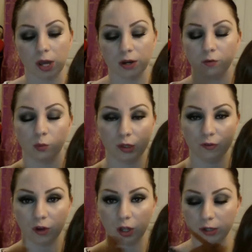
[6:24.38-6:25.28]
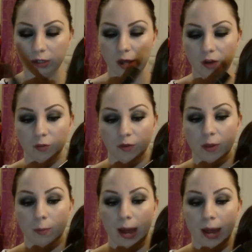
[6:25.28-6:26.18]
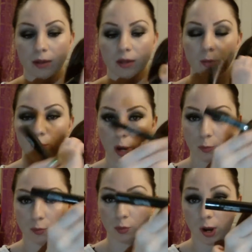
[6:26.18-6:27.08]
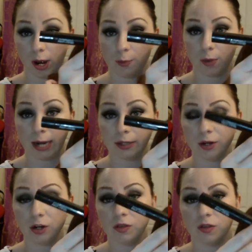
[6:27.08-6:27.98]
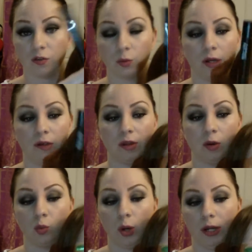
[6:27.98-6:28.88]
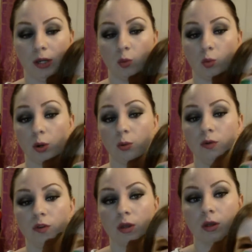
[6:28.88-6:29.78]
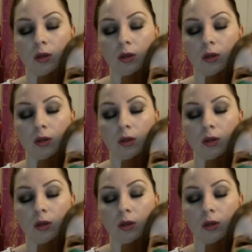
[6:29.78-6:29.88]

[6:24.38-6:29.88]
kind of re-fallen in love with the MAC Prep and Prime highlighter. This one is in Radiant Rose